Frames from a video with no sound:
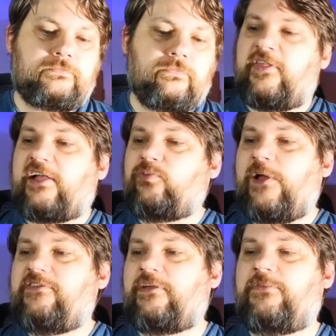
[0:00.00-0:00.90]
So that's
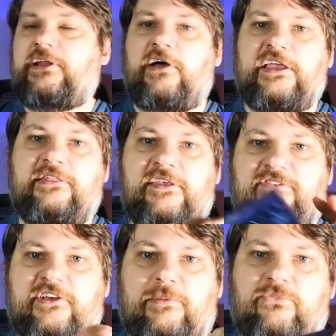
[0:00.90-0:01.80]
when something like
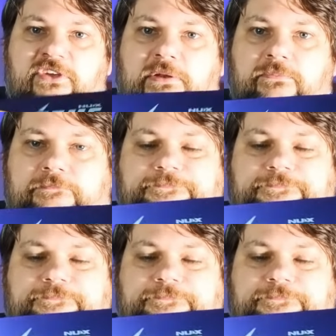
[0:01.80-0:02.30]
this comes in.